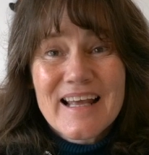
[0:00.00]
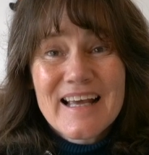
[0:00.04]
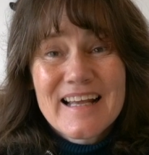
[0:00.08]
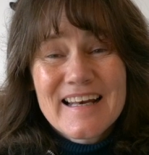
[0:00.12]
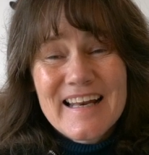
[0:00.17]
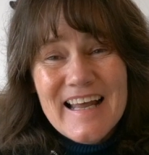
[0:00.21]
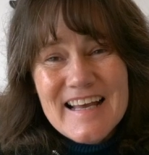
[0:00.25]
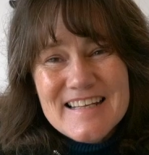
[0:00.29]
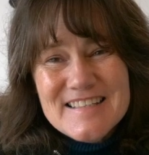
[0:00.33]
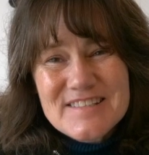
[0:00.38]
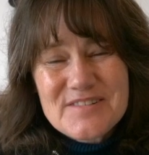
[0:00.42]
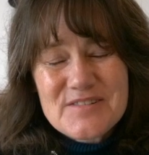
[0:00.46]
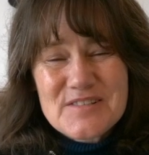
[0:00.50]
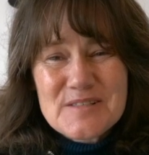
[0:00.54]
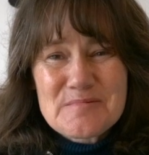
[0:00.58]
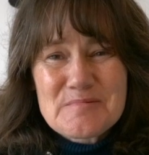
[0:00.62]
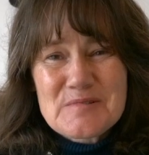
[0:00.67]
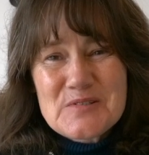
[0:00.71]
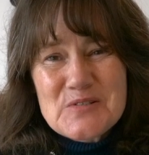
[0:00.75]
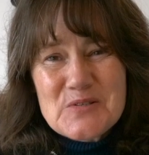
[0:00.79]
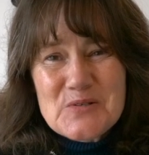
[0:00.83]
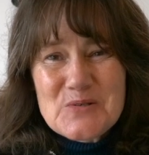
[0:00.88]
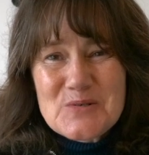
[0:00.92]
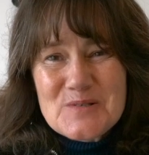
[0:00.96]
Let's do some
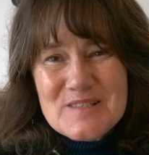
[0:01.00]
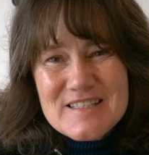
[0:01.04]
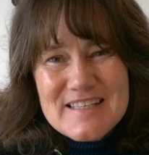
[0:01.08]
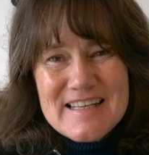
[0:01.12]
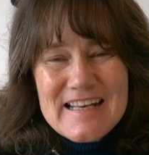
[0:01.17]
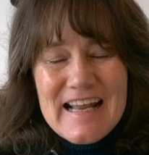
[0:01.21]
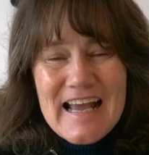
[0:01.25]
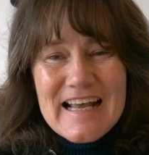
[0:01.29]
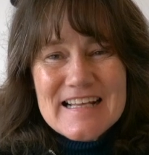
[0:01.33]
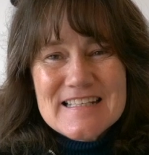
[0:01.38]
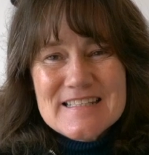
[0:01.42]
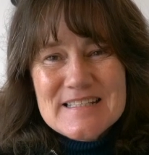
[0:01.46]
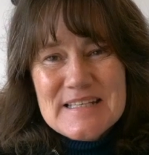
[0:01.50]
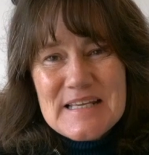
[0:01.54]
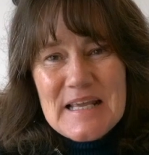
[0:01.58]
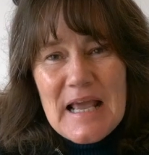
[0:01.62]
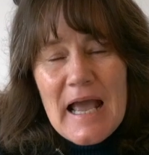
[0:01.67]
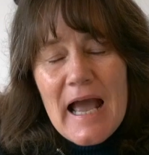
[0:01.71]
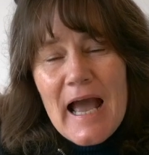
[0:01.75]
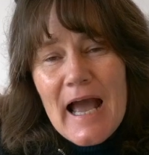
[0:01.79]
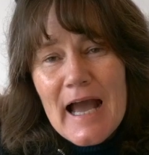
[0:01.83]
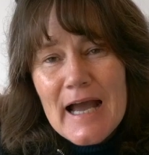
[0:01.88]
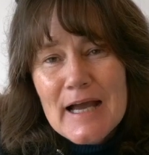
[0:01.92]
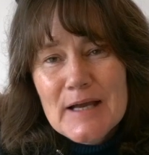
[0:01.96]
sorting and see
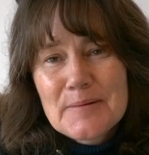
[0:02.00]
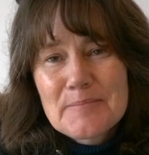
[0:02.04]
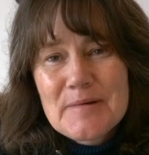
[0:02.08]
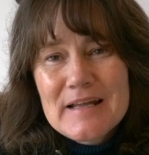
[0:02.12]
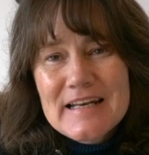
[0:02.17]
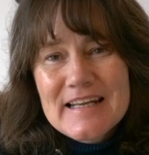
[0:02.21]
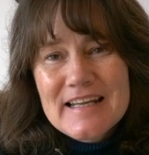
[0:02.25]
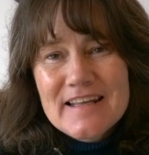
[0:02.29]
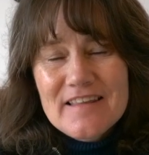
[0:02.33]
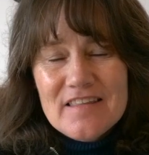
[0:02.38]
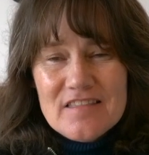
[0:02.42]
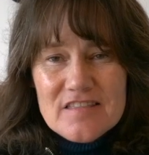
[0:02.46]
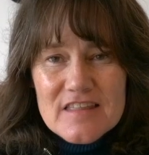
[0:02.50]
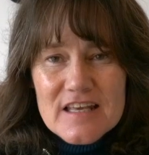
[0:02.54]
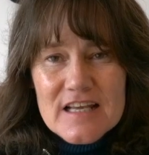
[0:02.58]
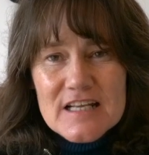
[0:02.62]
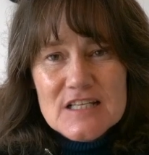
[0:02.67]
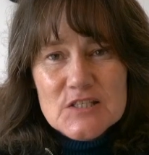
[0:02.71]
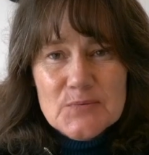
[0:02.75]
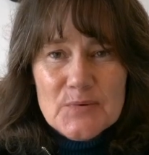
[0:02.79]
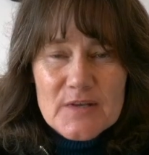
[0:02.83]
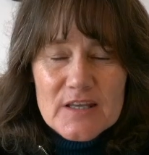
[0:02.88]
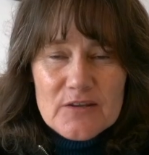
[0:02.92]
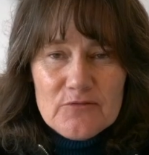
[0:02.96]
how many
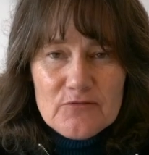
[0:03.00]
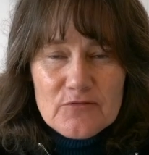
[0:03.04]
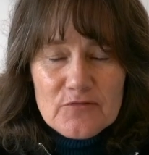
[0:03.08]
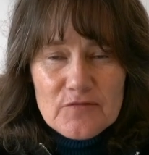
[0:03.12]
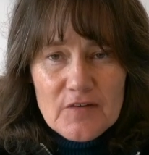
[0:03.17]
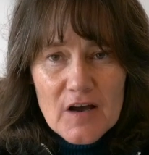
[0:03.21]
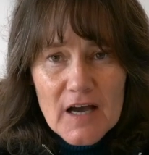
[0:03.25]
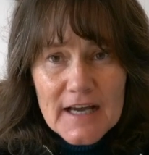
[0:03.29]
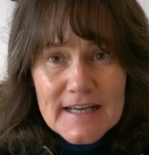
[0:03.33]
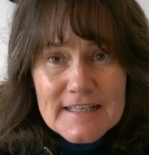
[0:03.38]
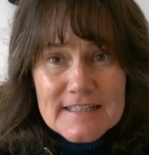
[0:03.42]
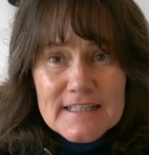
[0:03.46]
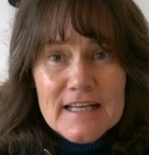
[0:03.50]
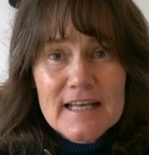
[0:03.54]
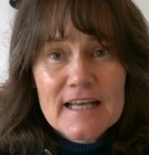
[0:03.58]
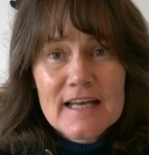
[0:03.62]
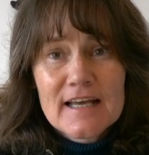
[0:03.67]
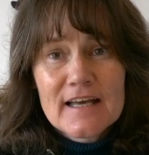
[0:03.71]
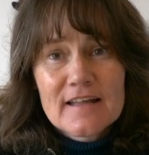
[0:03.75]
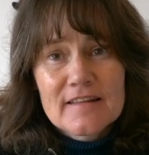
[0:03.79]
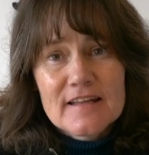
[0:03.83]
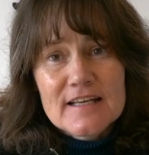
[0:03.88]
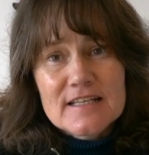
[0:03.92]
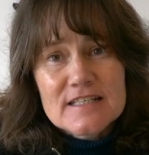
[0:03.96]
things we can find.
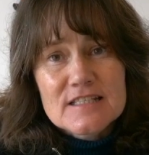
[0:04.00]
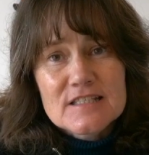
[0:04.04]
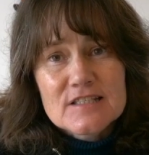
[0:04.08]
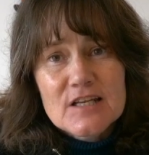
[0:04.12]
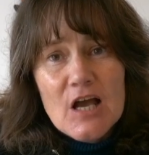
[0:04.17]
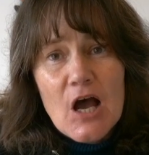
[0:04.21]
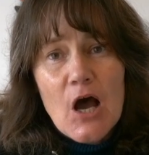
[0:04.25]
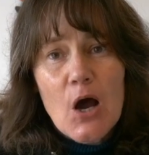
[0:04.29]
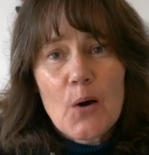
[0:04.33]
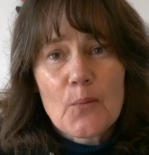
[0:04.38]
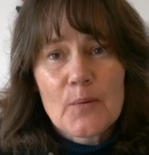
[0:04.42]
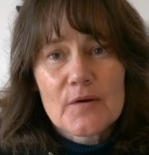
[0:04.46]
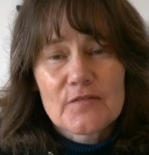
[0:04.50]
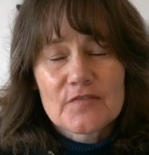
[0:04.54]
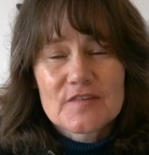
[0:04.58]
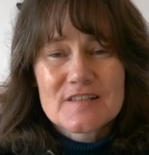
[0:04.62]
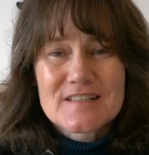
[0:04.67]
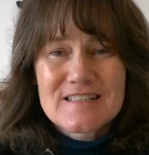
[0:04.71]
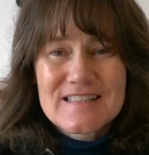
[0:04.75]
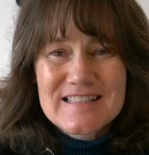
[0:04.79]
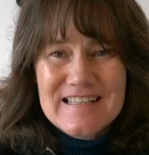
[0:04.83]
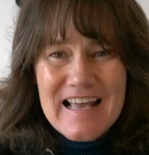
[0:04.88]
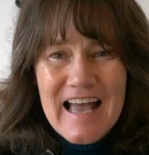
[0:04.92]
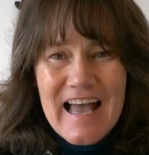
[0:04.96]
Let's start with the
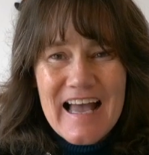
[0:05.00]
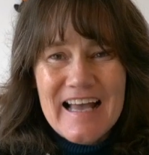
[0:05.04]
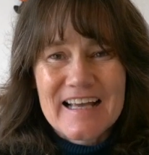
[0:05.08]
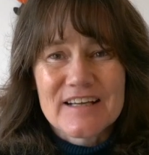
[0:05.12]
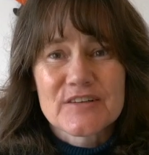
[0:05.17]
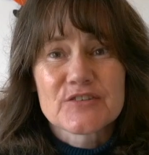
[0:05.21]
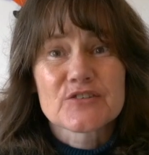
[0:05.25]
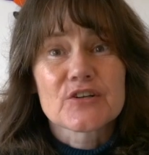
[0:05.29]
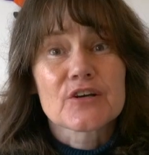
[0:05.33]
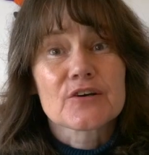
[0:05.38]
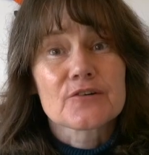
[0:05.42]
sound